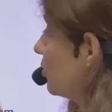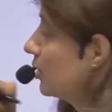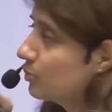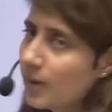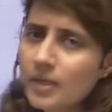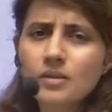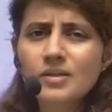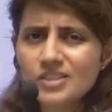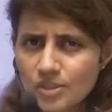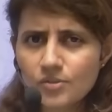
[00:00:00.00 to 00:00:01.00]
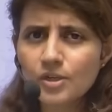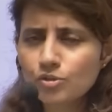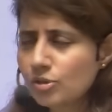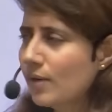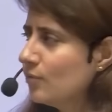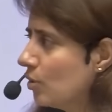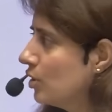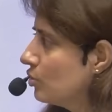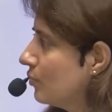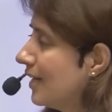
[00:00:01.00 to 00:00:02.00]
Python, etc. You should have
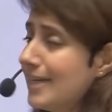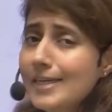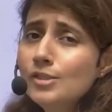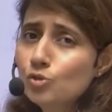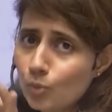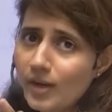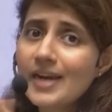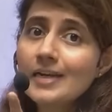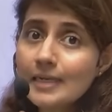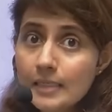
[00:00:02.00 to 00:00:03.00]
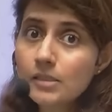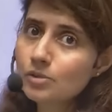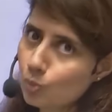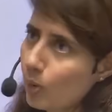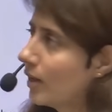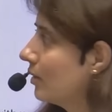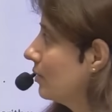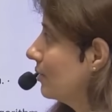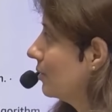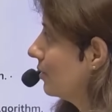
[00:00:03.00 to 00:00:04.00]
knowledge of at least one,
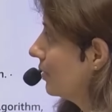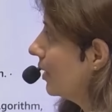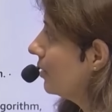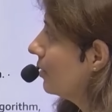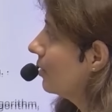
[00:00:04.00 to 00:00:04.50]
right?